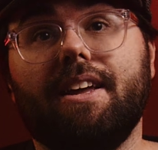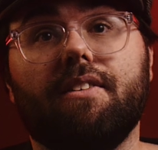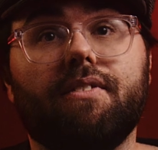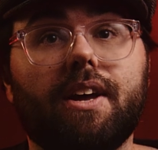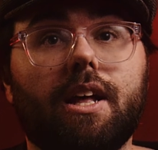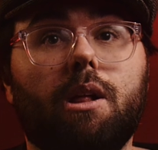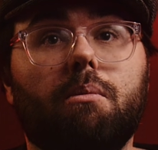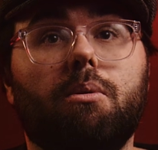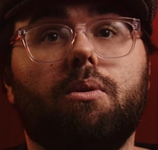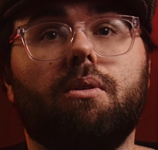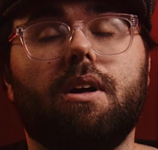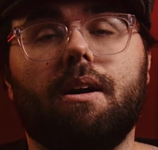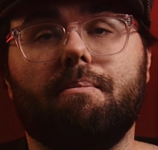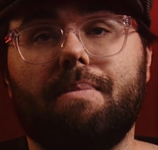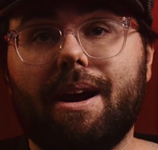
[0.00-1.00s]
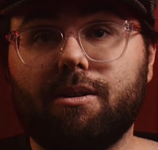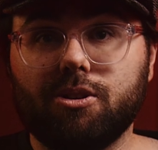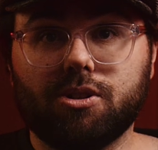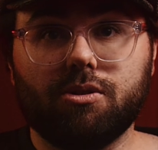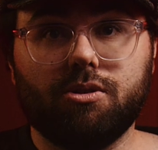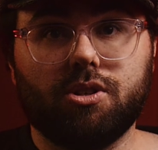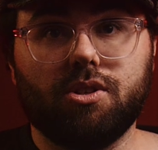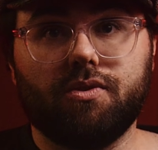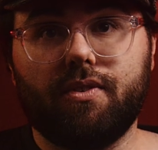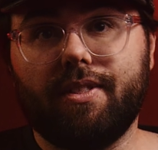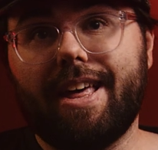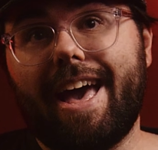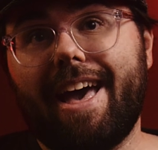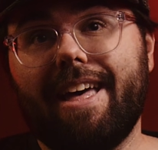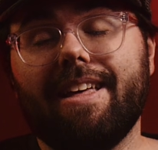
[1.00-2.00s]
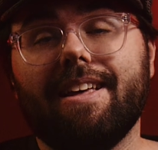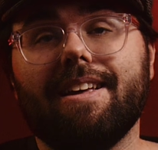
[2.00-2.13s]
available power solutions for that